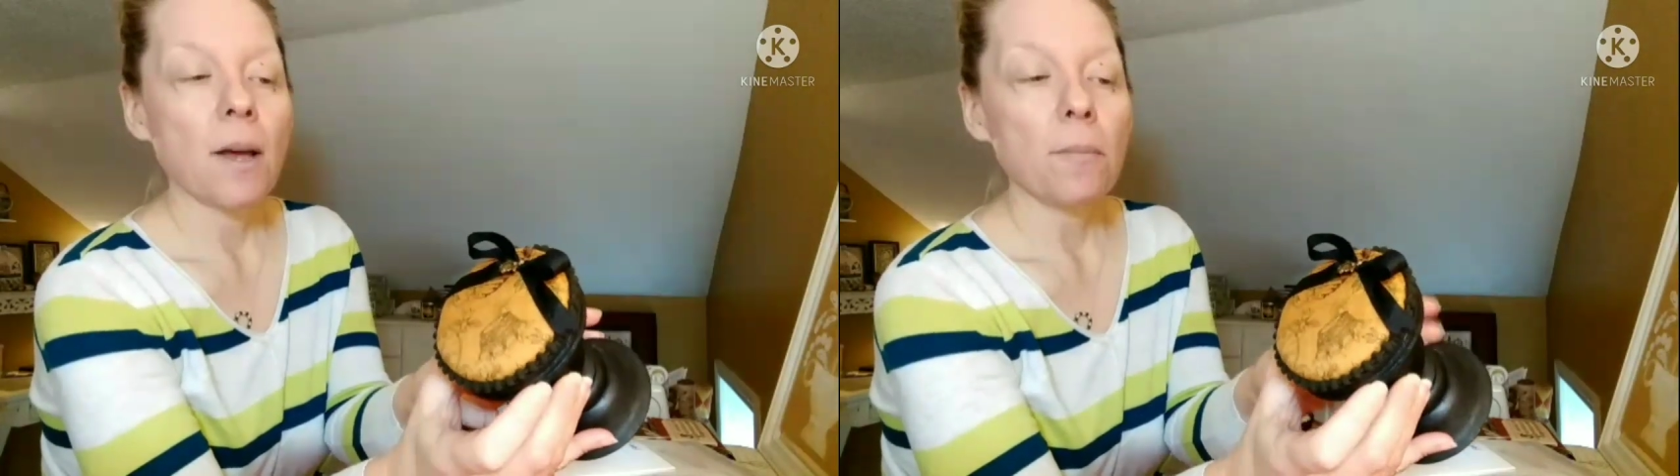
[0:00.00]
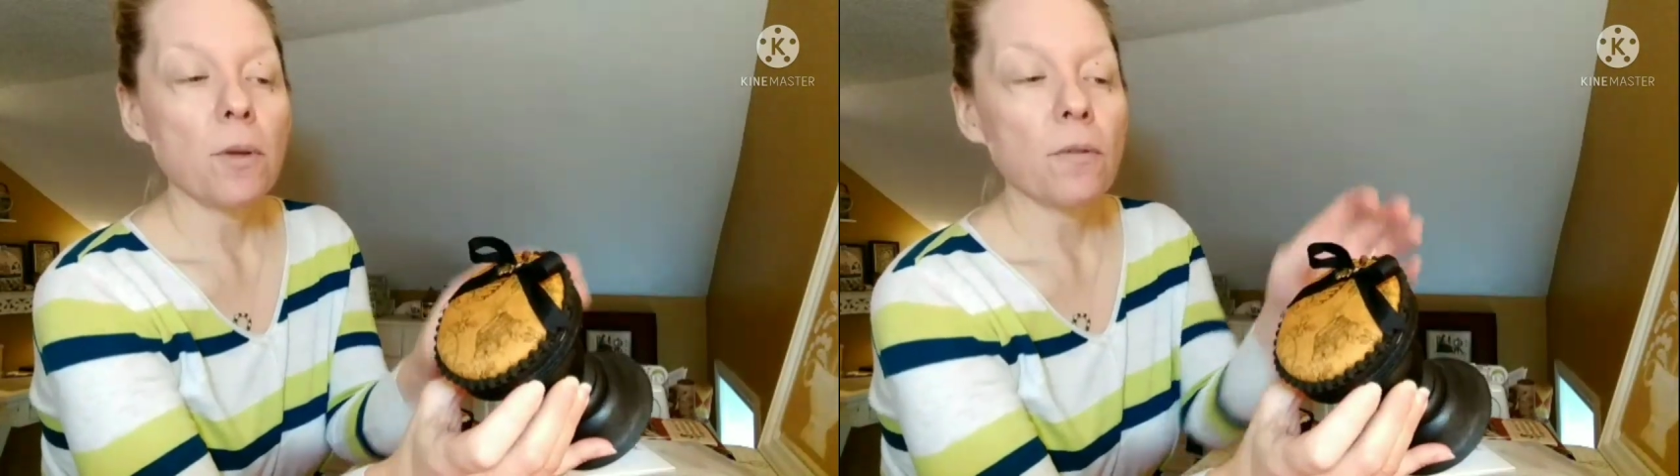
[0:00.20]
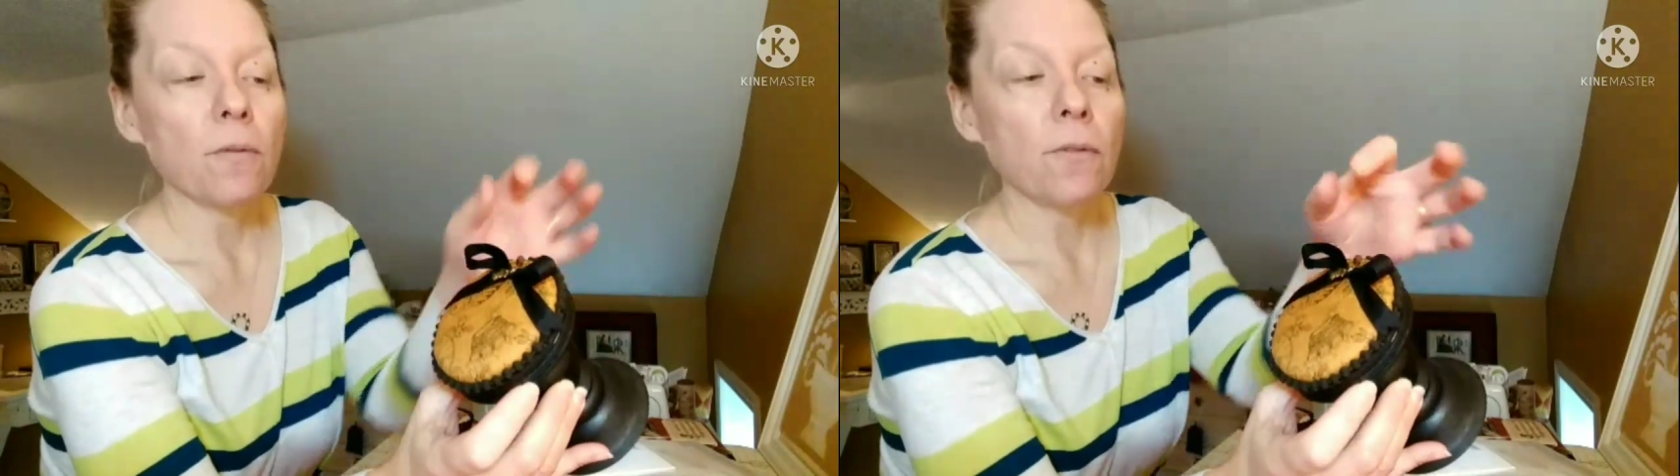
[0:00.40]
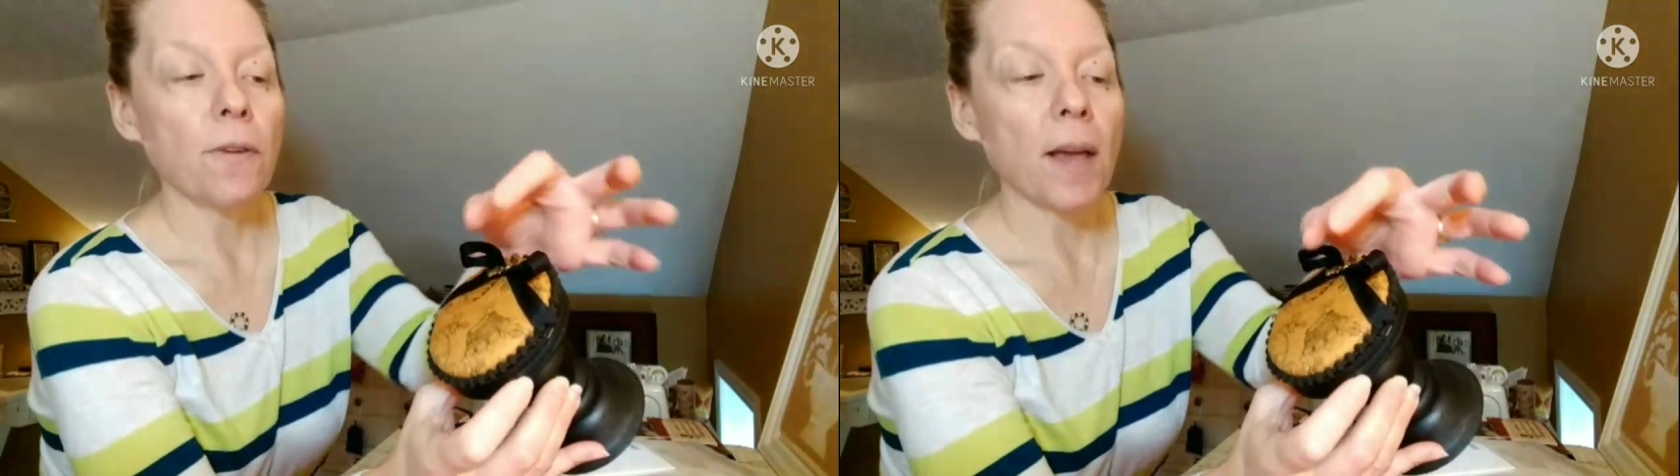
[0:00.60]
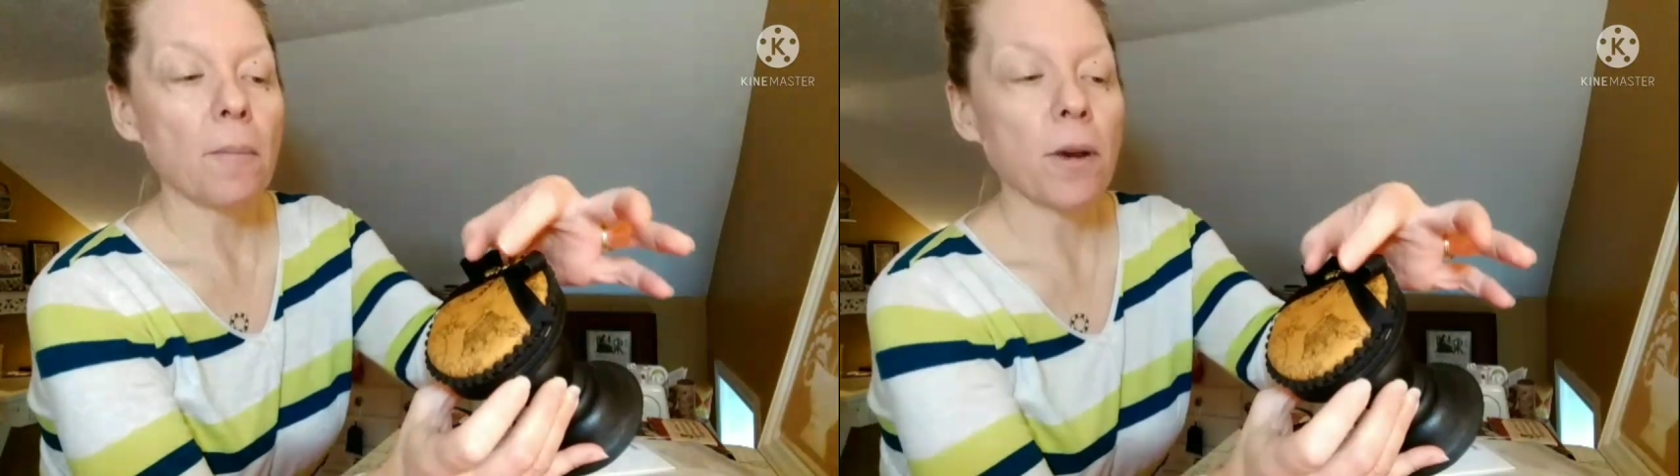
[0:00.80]
Beautiful
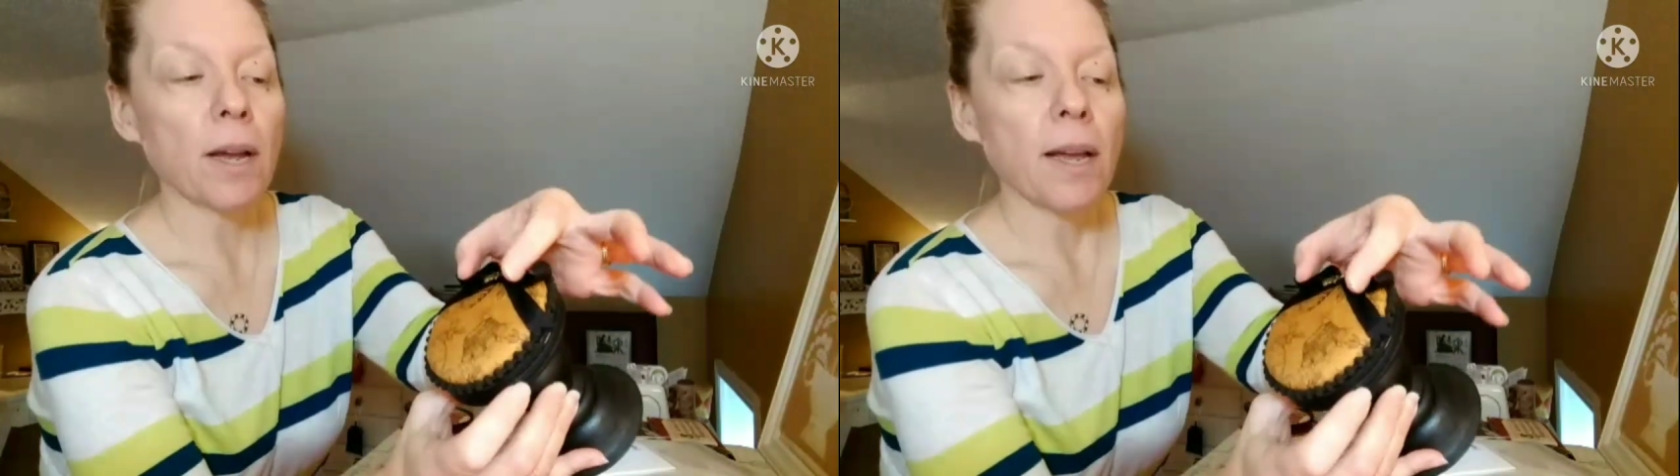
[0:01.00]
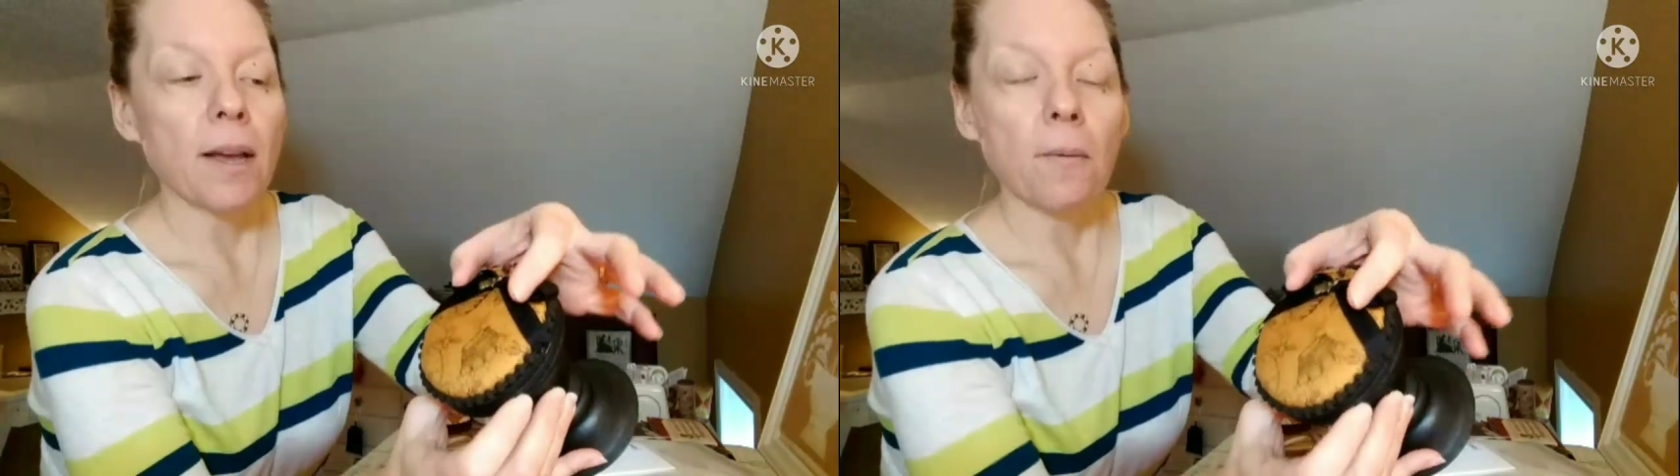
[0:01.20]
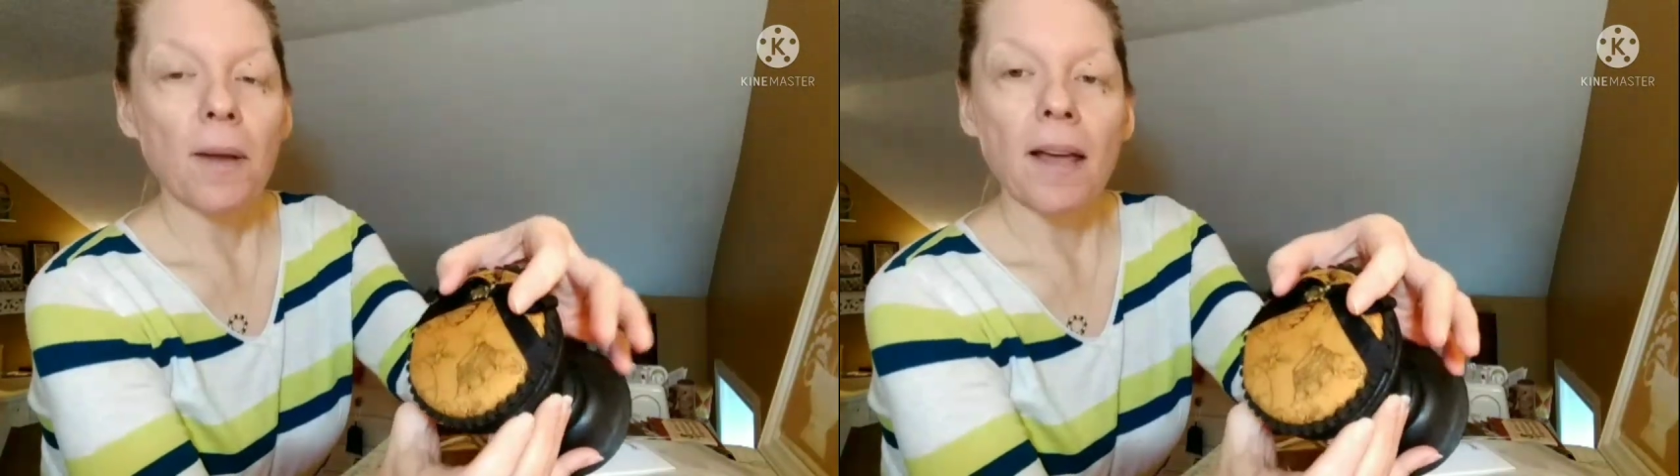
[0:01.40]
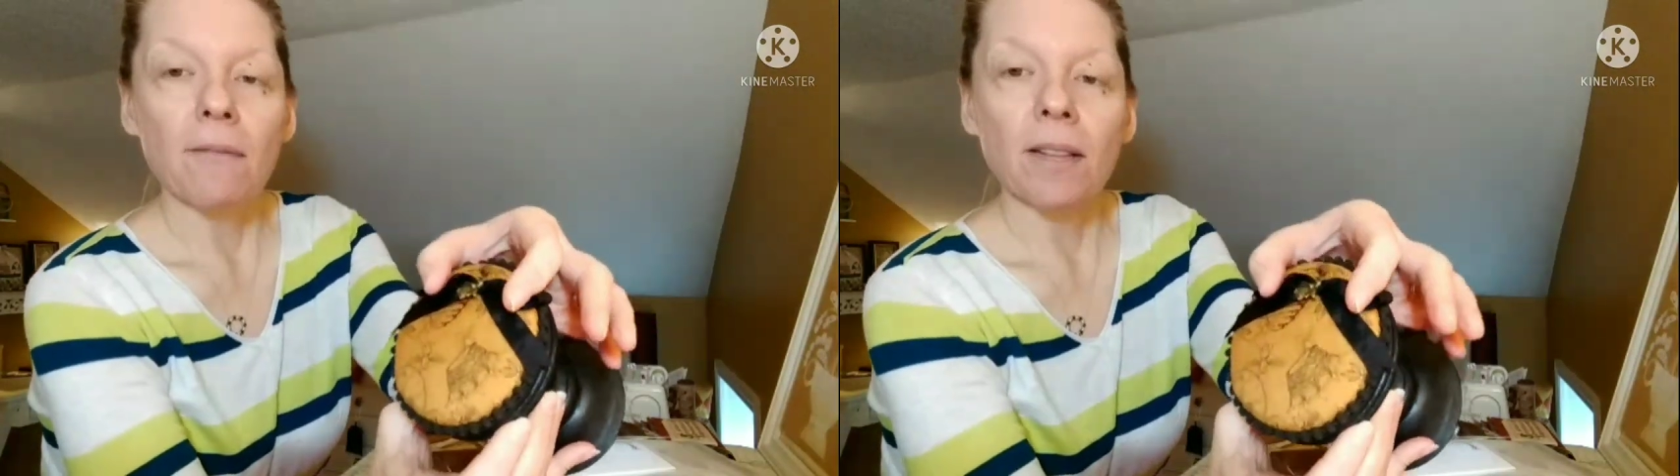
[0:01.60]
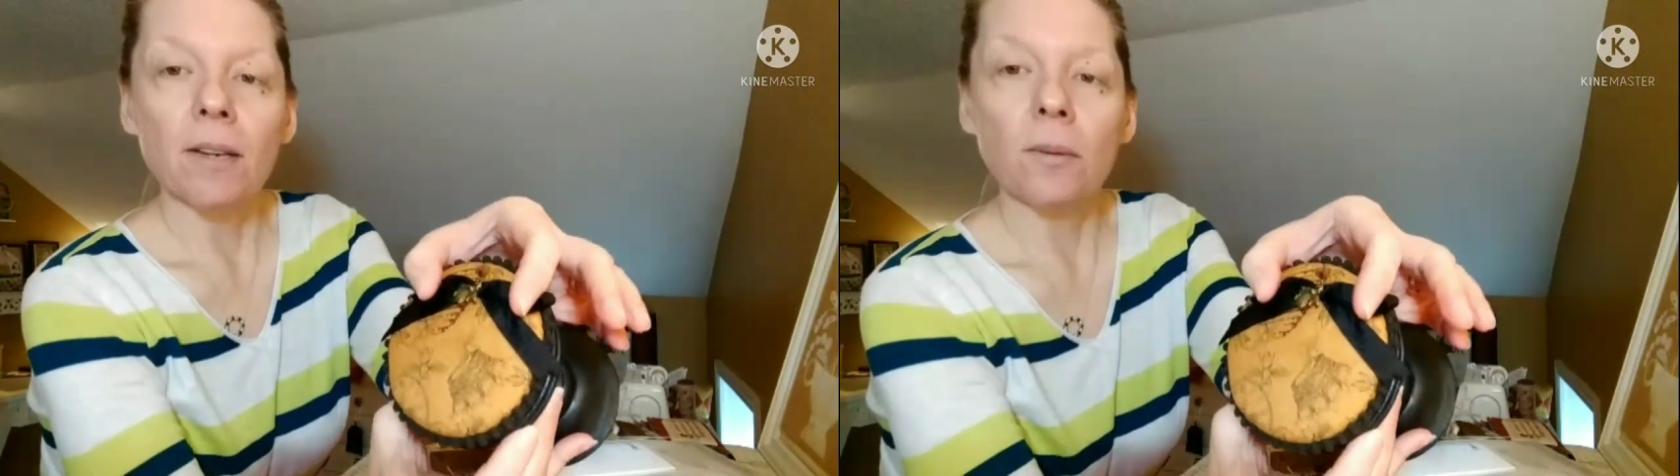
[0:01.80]
fabric. We
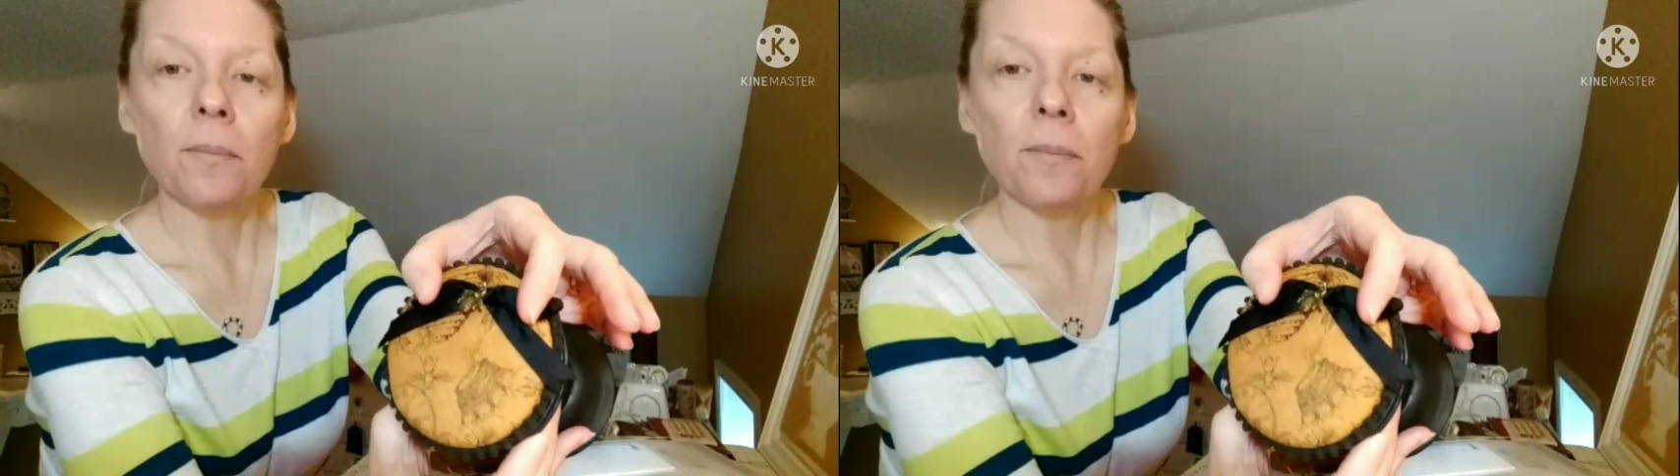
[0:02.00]
have a little